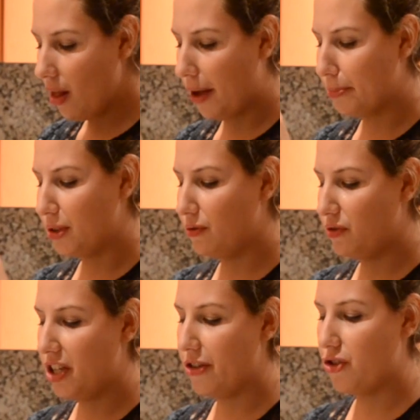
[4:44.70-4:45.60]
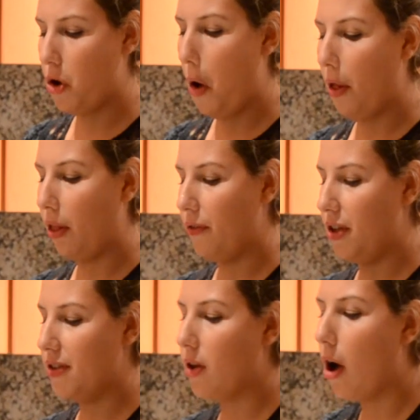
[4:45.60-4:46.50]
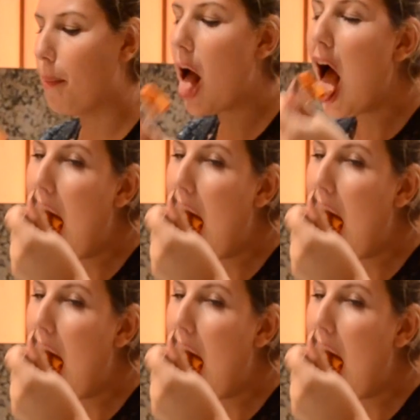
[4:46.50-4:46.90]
Let me finish all of this up.